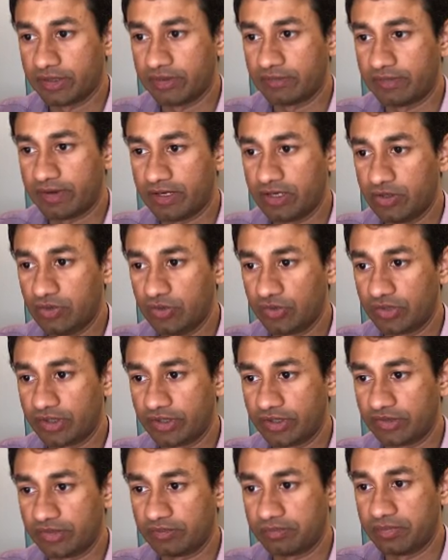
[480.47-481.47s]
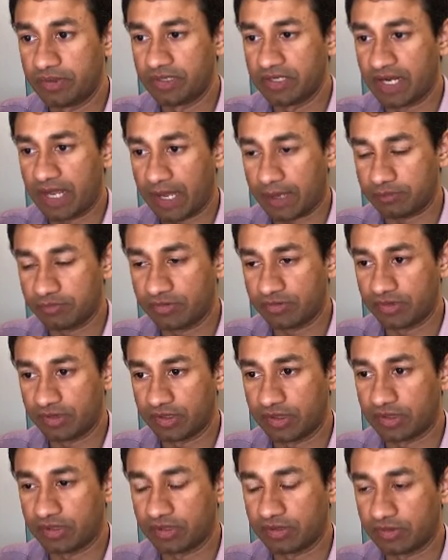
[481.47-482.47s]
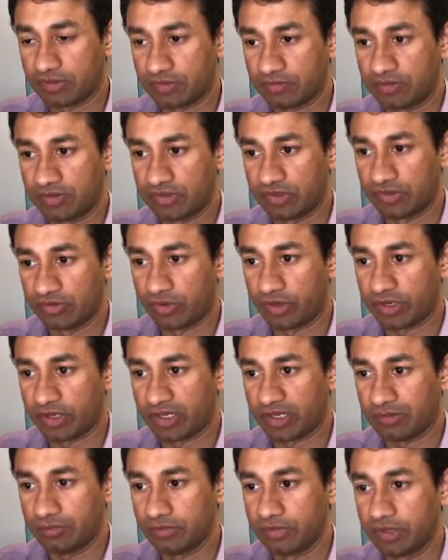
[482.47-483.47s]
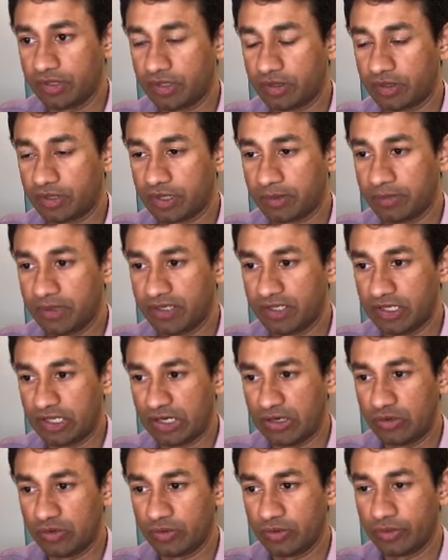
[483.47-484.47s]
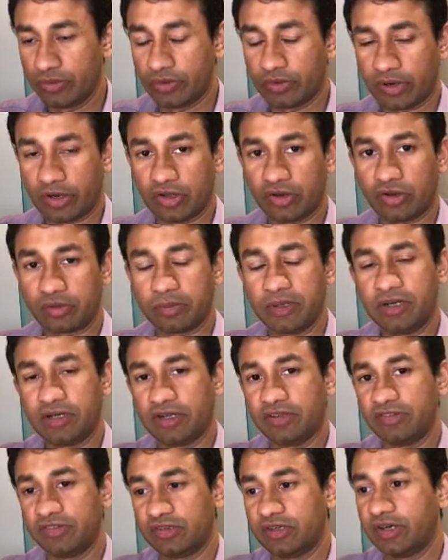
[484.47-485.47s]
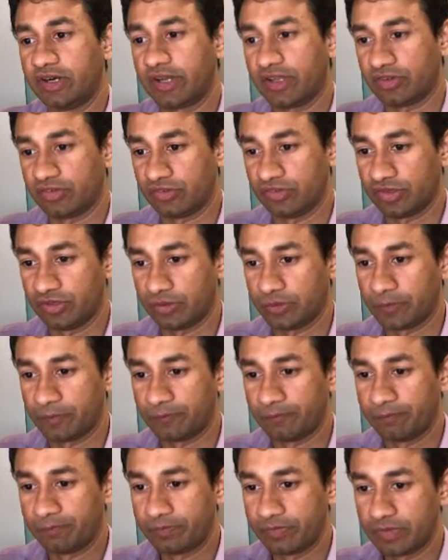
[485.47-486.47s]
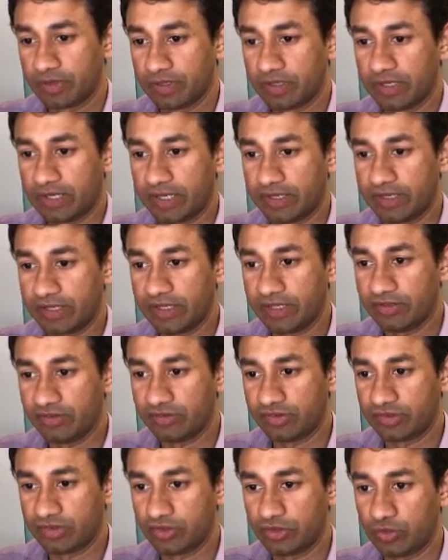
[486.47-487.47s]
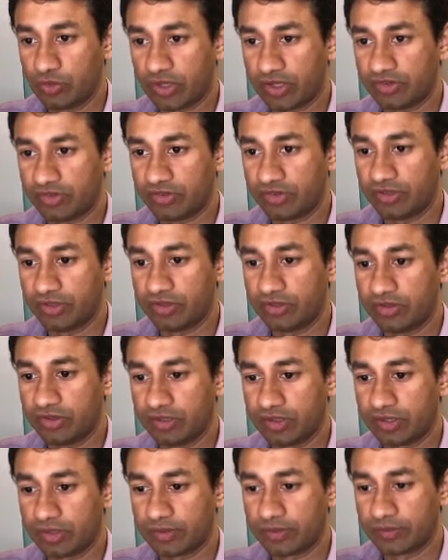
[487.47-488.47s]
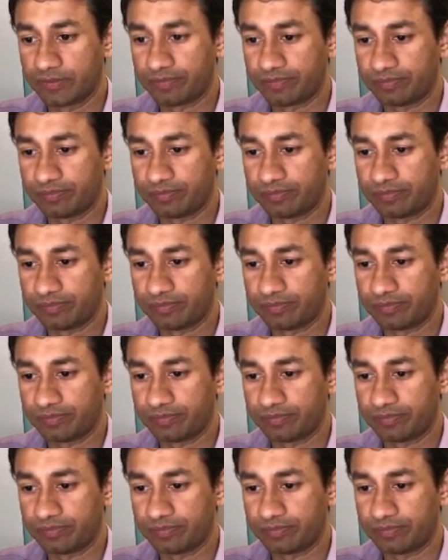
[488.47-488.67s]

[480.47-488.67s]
the values that is being absent, which is not a number, are being ignored or are being considered as zero. And hence you can see here